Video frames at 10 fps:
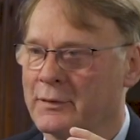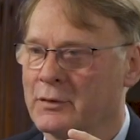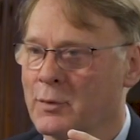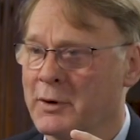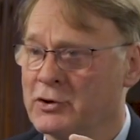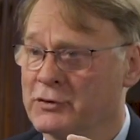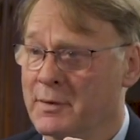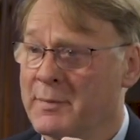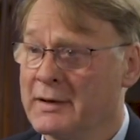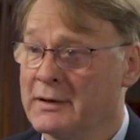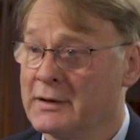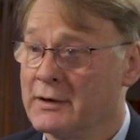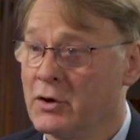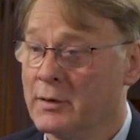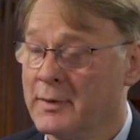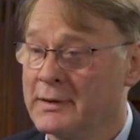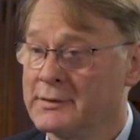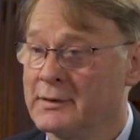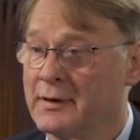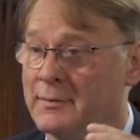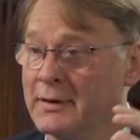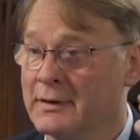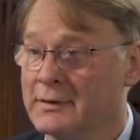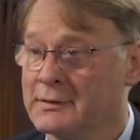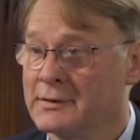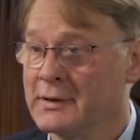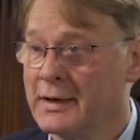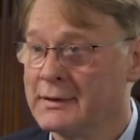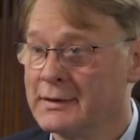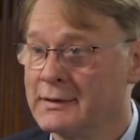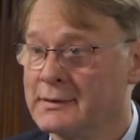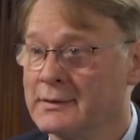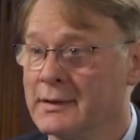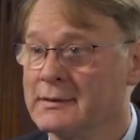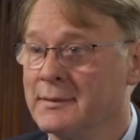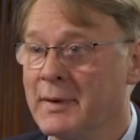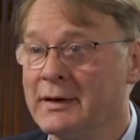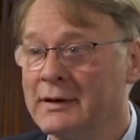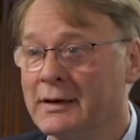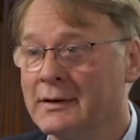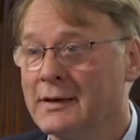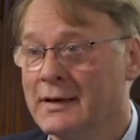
corporations are embedded in economies, and they're embedded in societies, and that's embedded in